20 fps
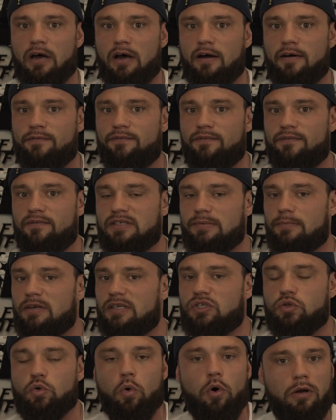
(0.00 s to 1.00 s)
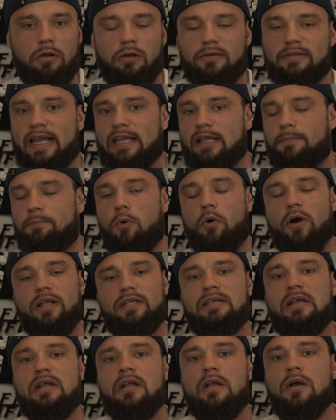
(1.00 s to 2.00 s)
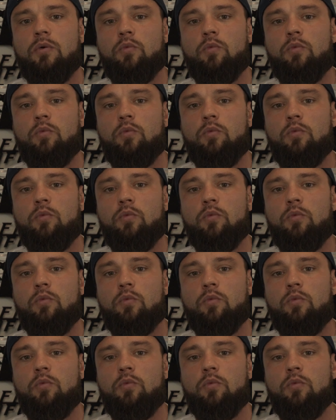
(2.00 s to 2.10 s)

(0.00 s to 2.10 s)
of some historical data points.